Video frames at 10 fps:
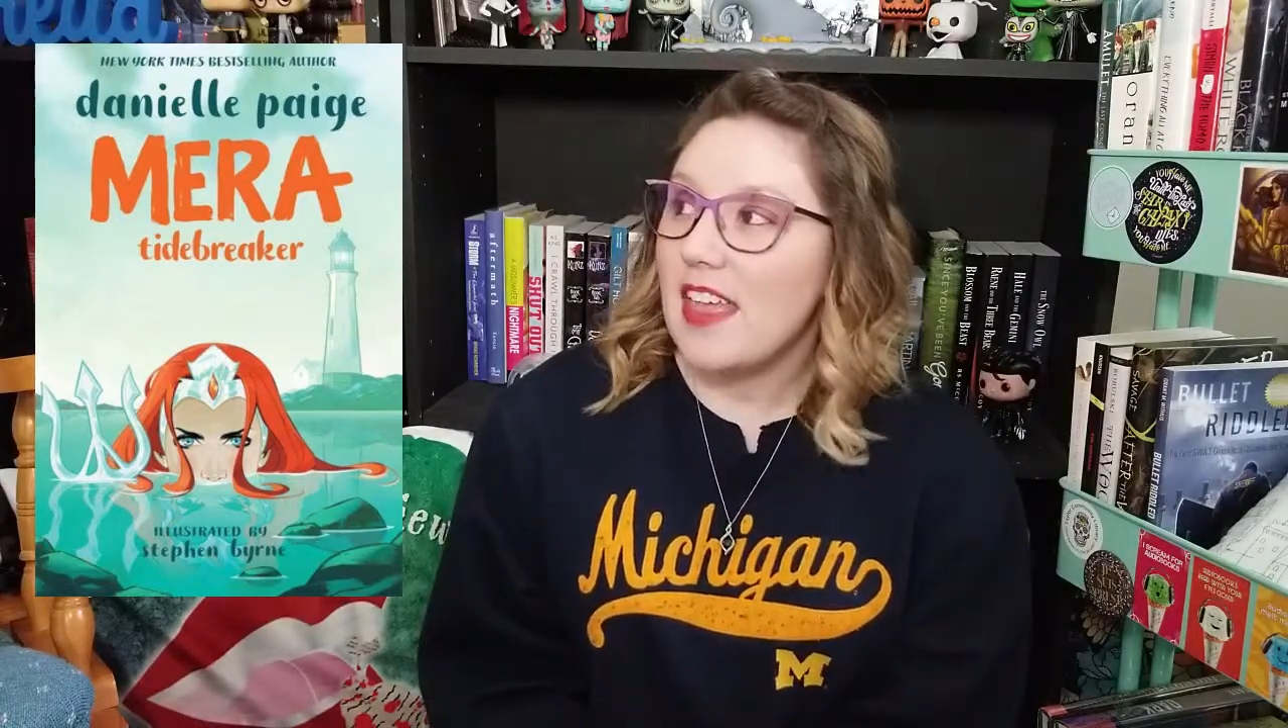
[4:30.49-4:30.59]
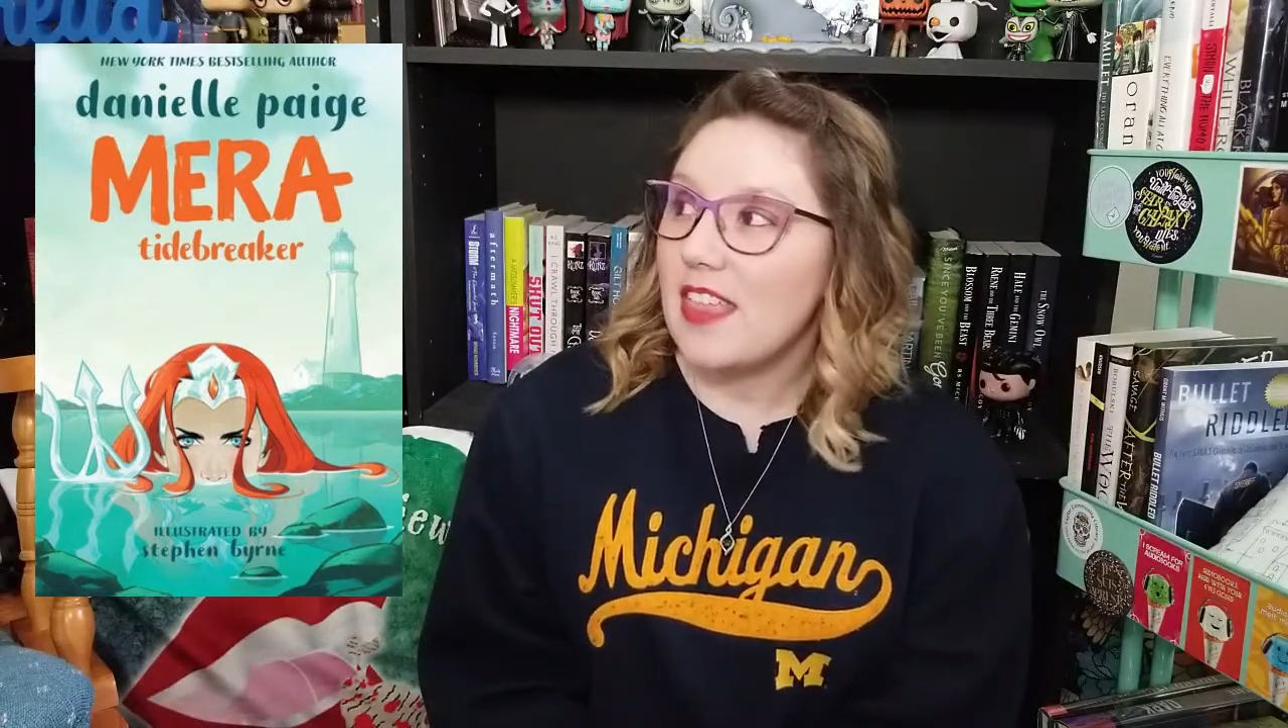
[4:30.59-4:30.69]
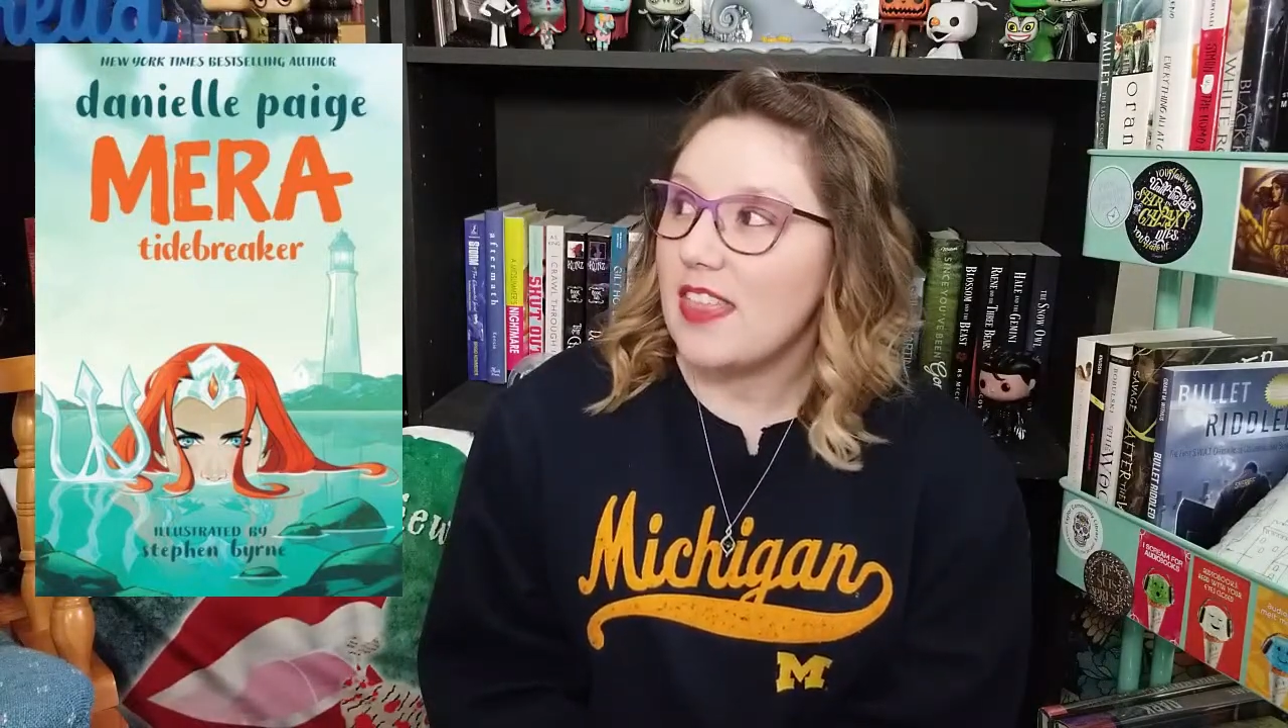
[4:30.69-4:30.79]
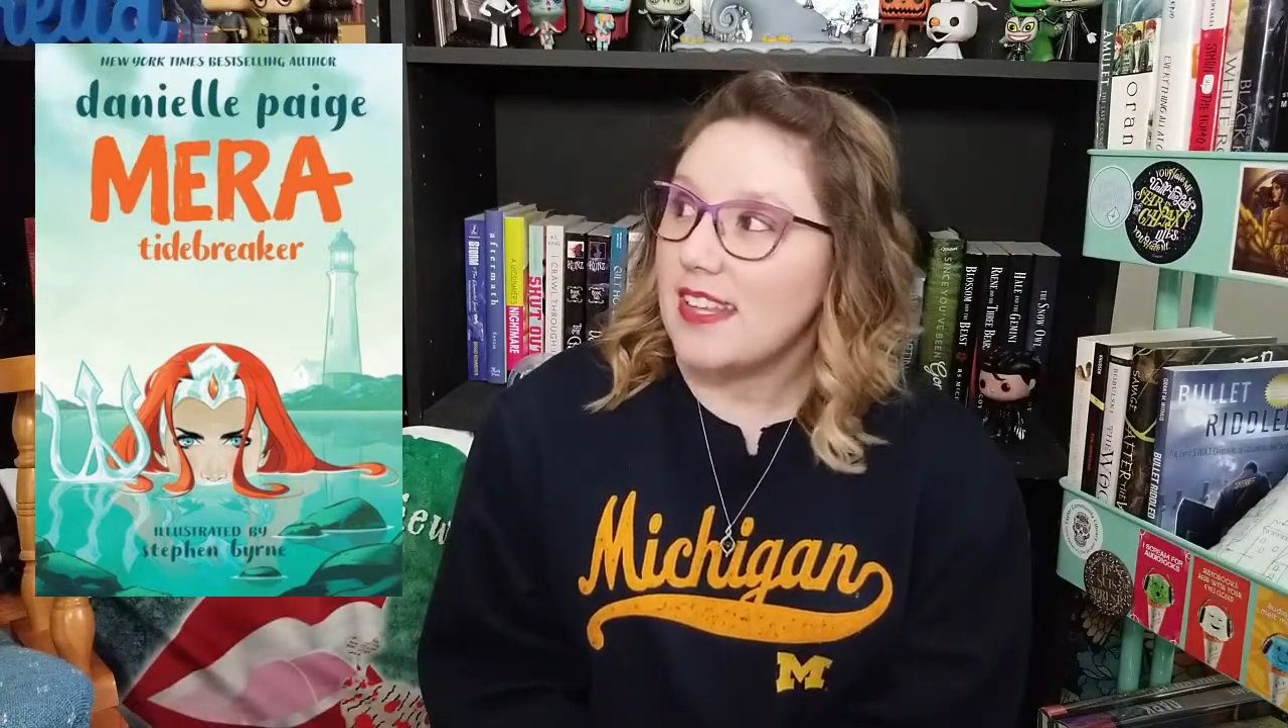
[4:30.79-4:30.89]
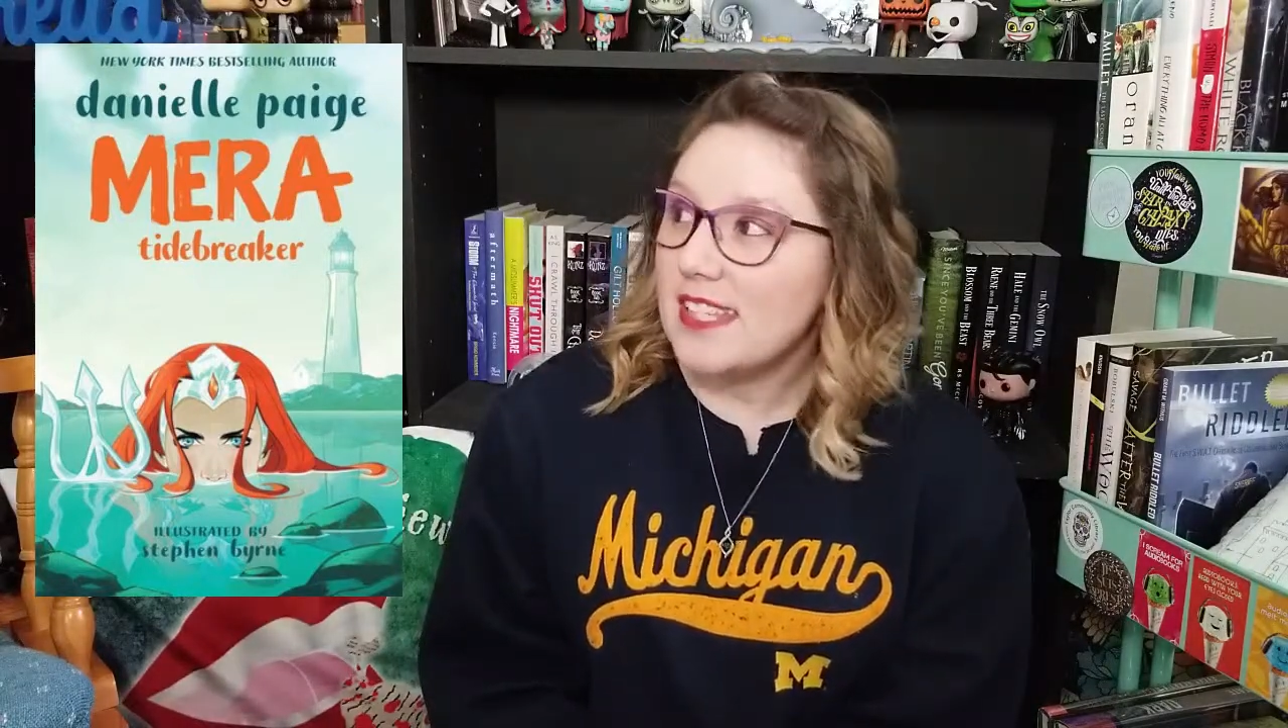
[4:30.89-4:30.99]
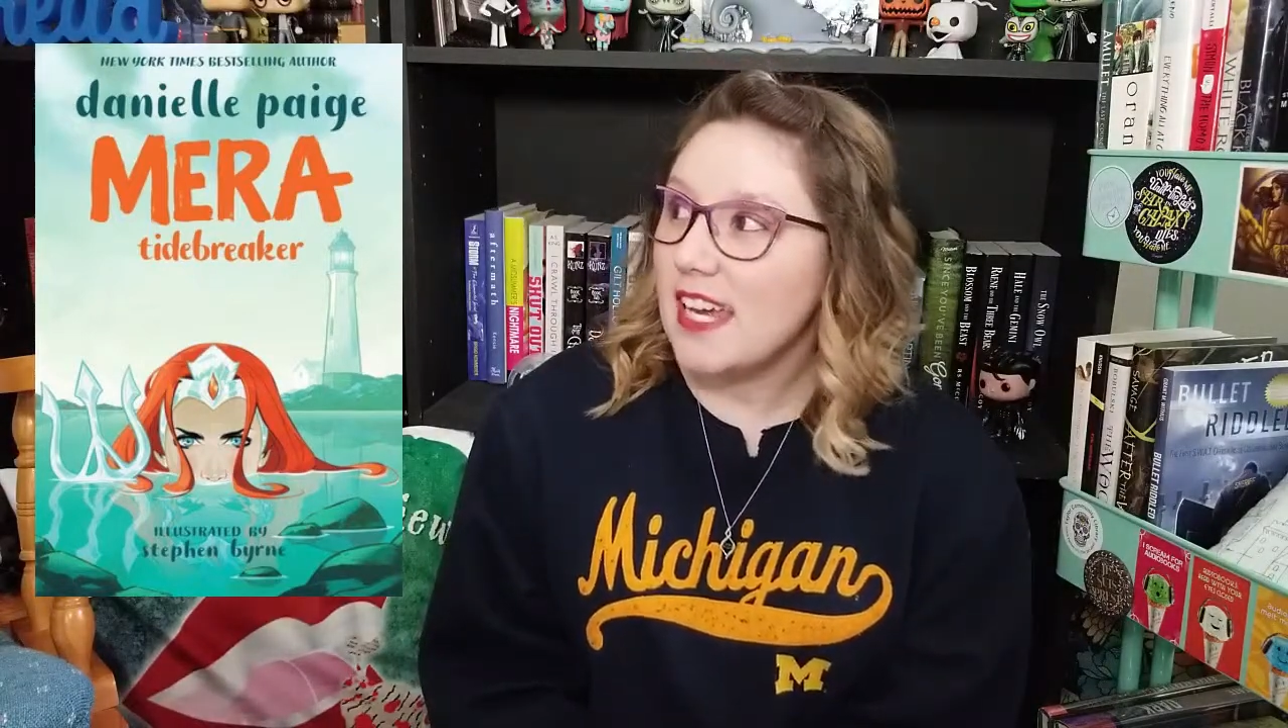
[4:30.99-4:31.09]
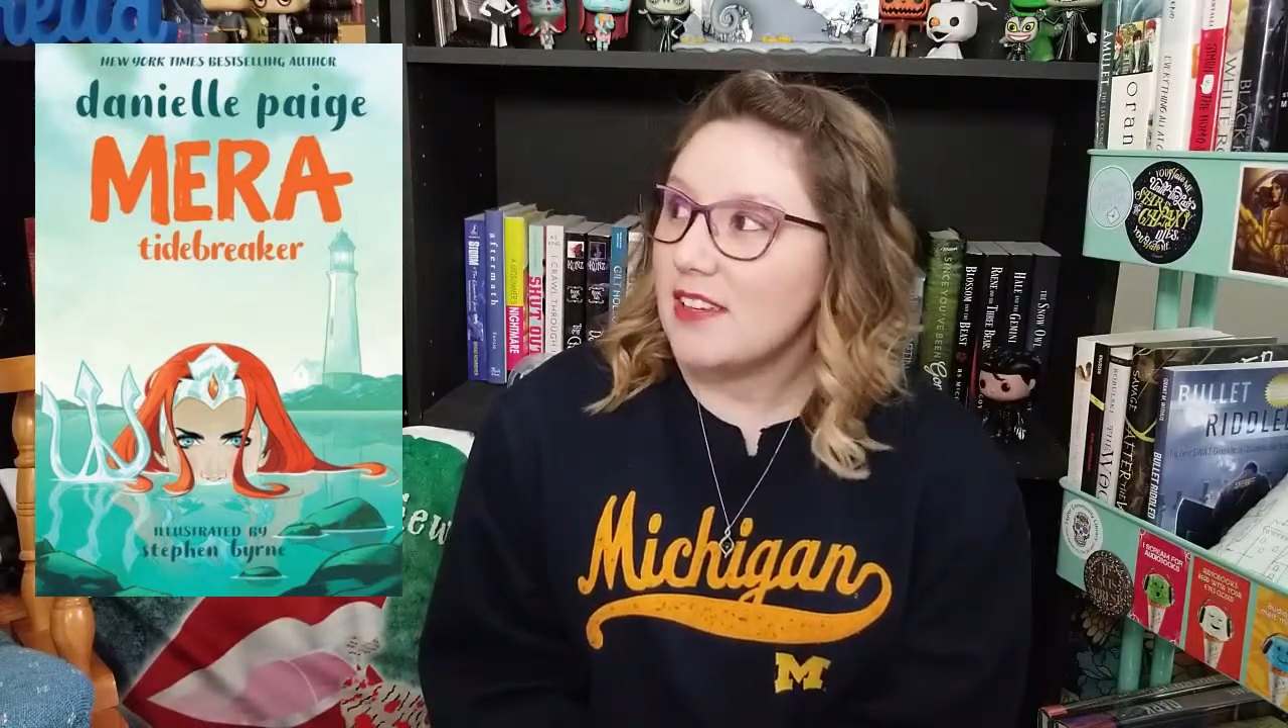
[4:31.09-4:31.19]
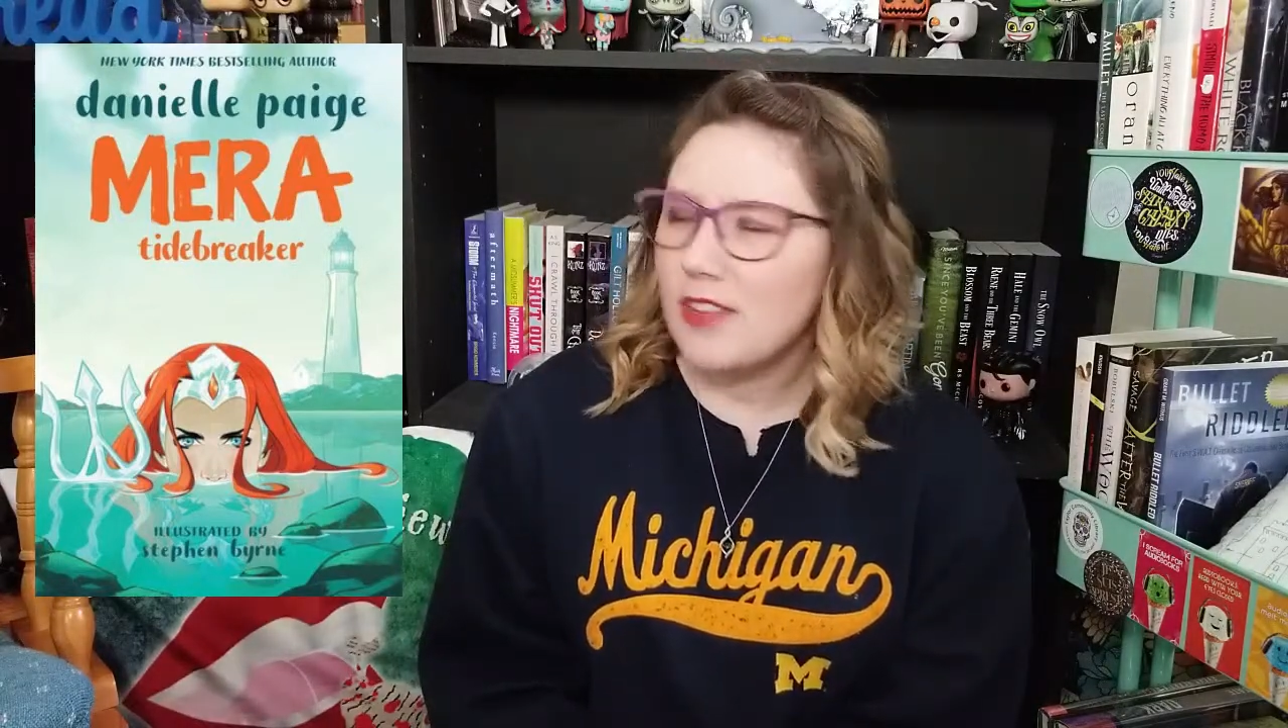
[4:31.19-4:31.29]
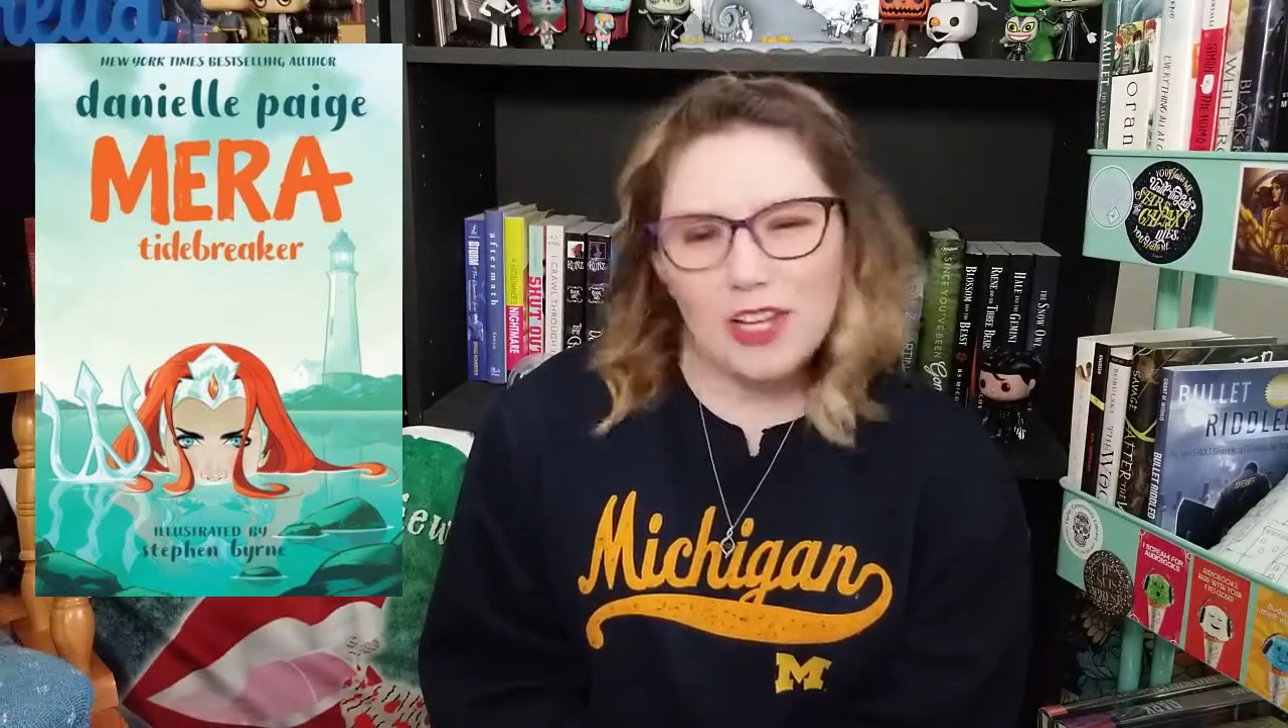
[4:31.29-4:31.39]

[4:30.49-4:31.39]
that's kind of like